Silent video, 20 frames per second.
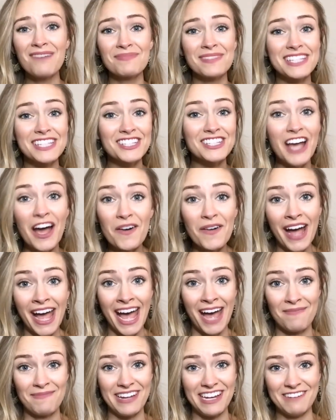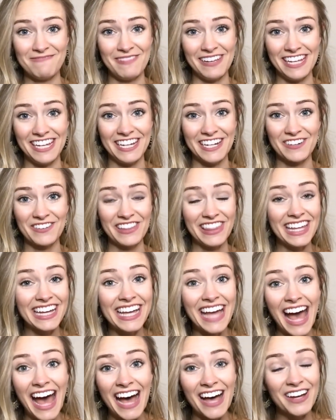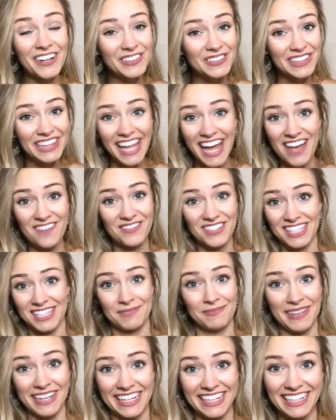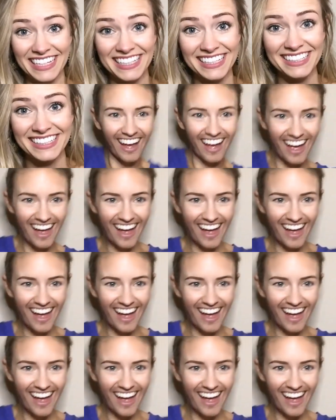I'm so happy to be here with a guy who loves me.